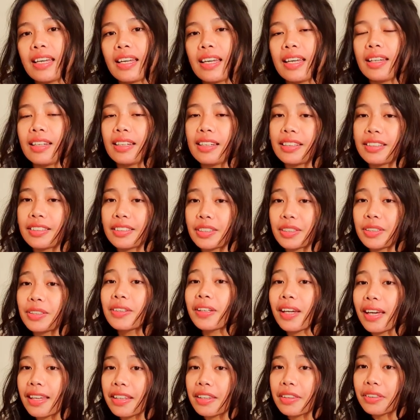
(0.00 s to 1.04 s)
And you
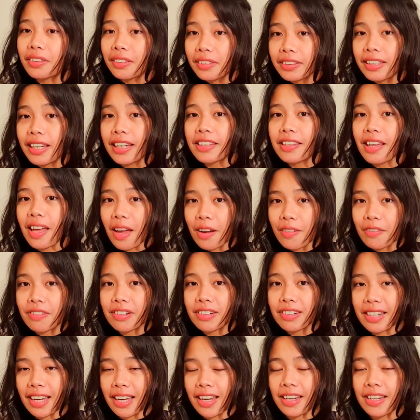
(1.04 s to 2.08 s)
can do that
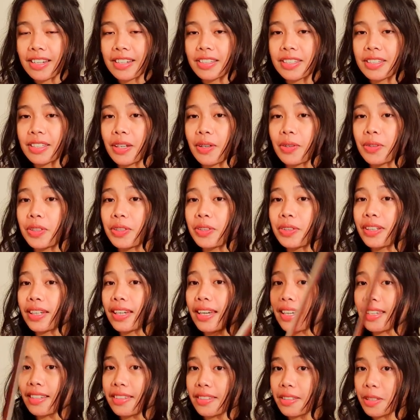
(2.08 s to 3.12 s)
every day, so you
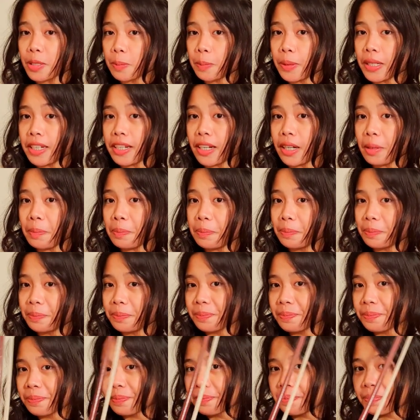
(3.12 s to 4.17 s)
can speed up
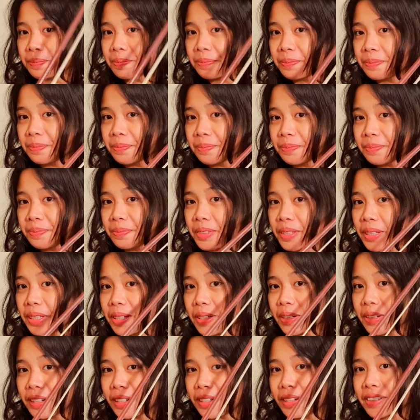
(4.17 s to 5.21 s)

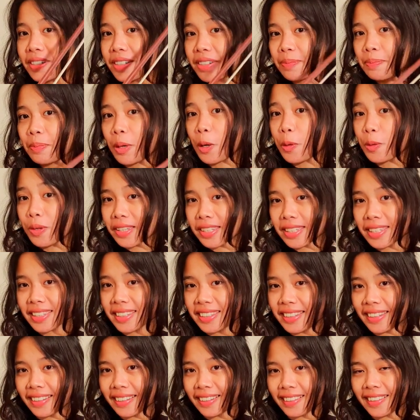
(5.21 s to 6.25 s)
your bowing
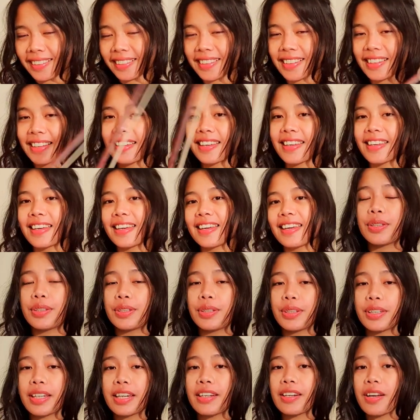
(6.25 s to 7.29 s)
skill.
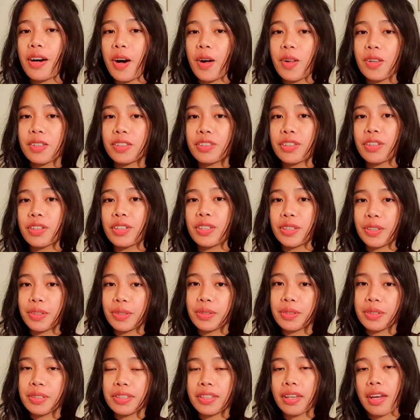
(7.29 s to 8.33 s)
You can also
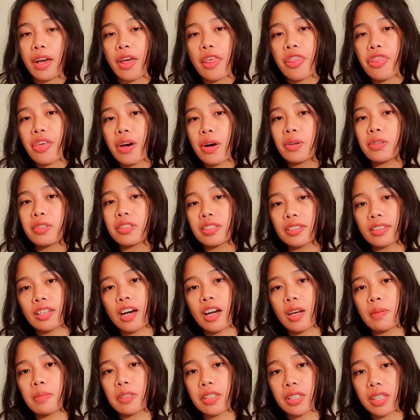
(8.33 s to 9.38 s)
use those time